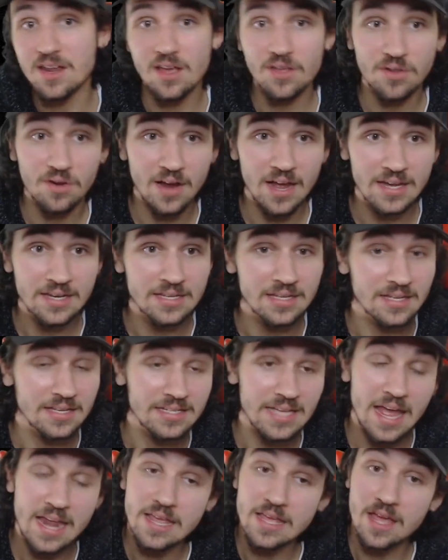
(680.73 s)
other ideas,
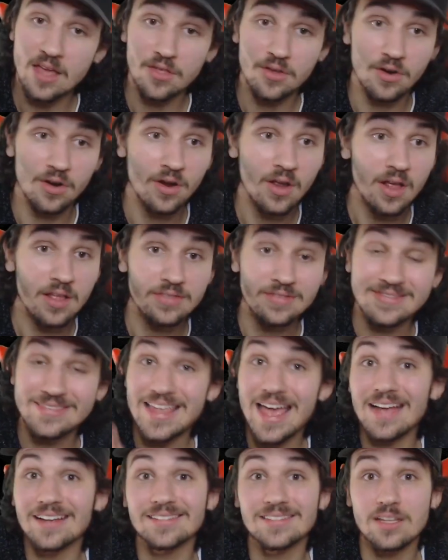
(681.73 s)
any other
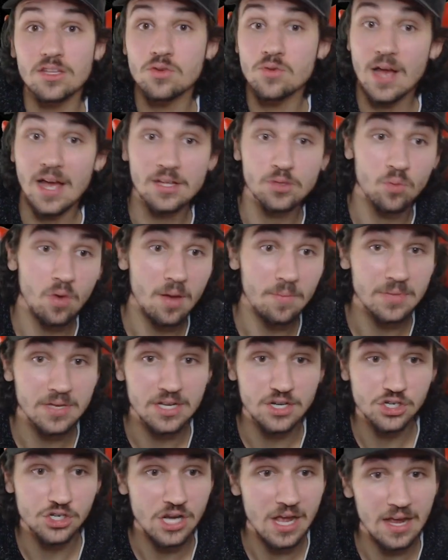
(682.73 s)
decks that you guys want me
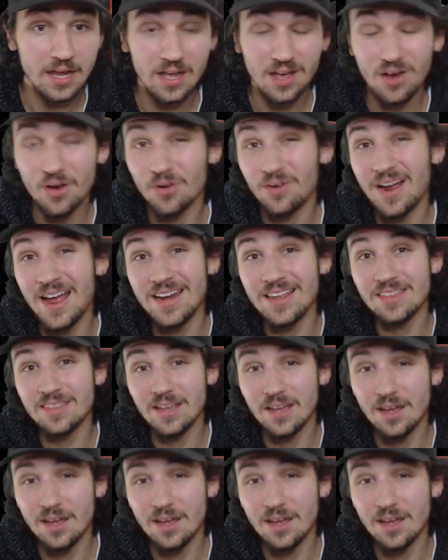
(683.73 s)
to check out, or anything